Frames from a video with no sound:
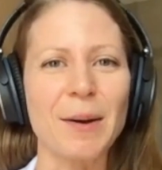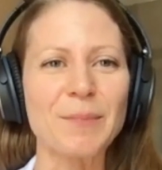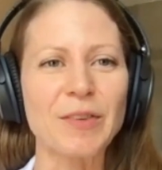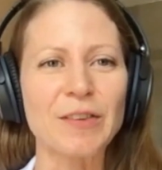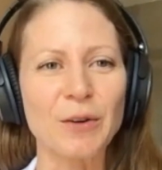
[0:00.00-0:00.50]

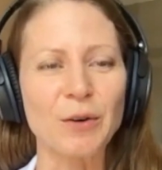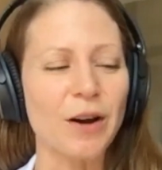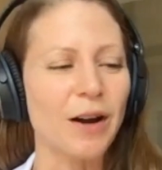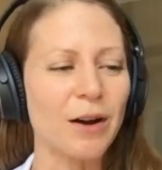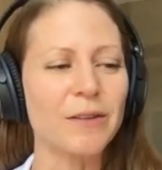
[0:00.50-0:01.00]

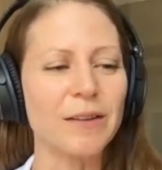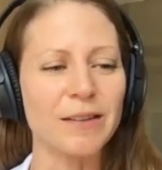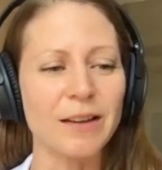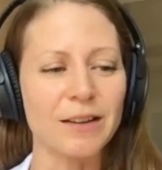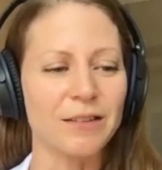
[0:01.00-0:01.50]
So I was
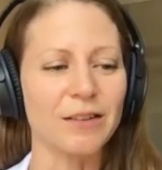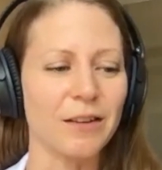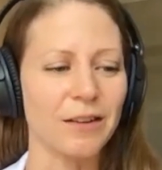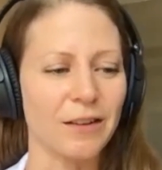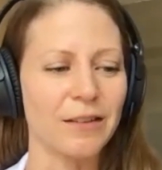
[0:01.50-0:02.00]
excited
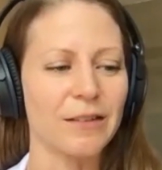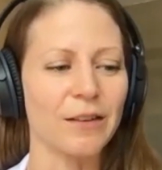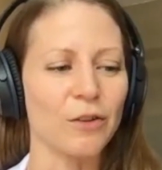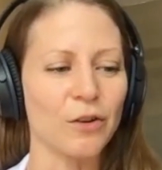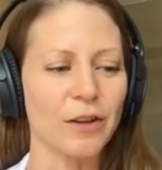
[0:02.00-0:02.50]
to
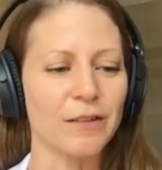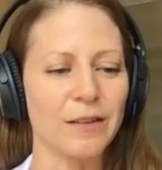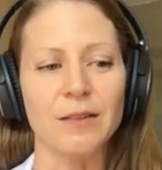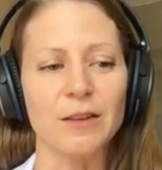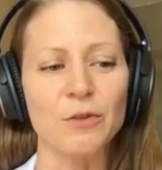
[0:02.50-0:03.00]
look
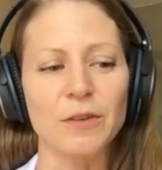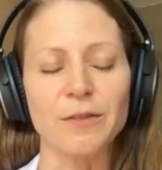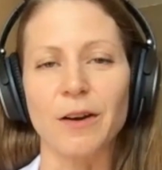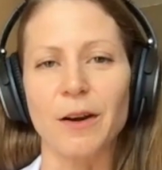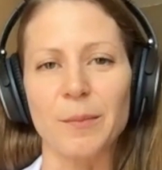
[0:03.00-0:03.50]
into the use
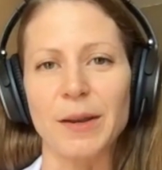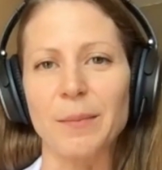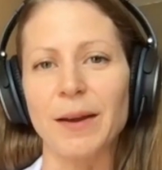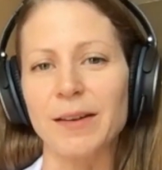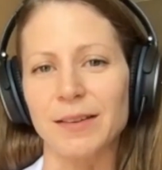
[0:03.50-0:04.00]
of a
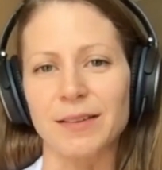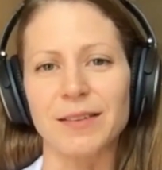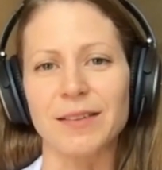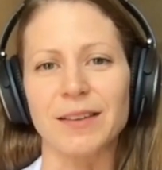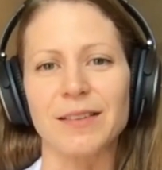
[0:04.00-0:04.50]
Harmoni
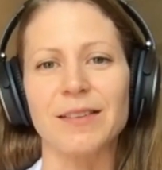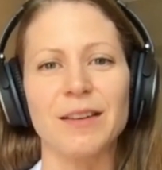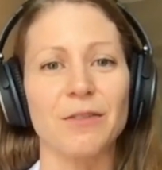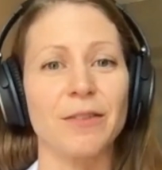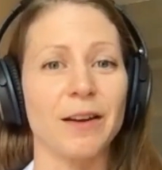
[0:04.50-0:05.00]
Pendant and
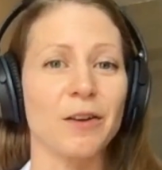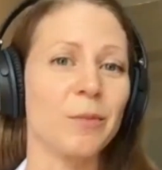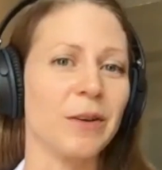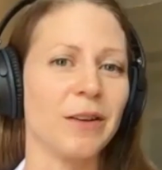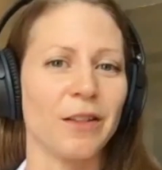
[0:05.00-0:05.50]
see if that
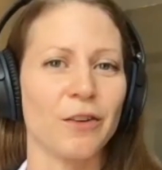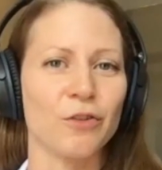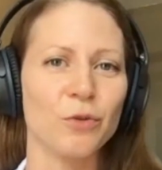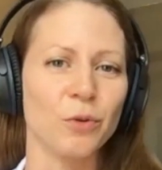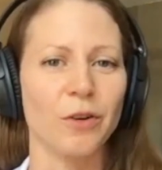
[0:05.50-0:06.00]
could be another
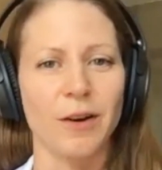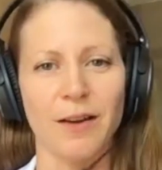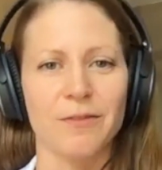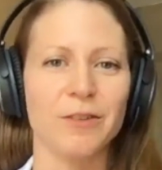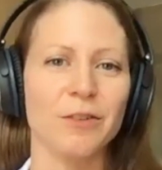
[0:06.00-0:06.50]
tool or
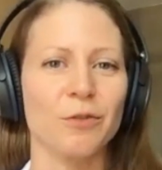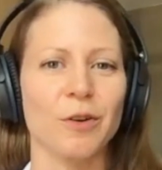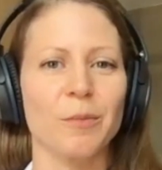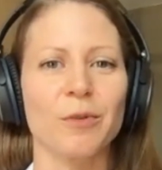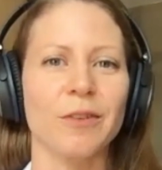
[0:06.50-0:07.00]
avenue
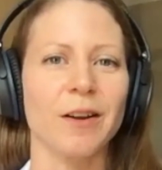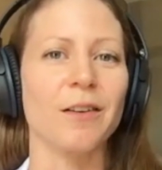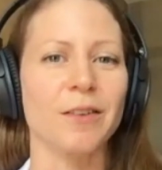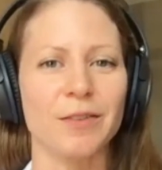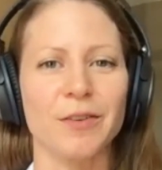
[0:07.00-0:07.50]
for improving
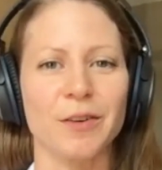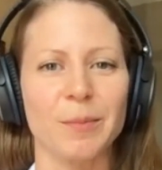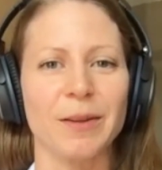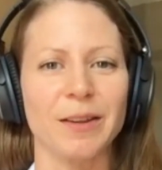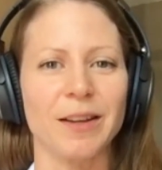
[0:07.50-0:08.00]
heart rate
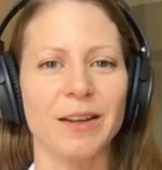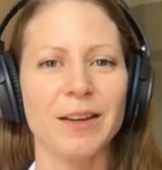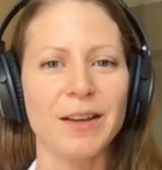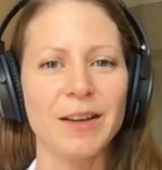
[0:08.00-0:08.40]
variability.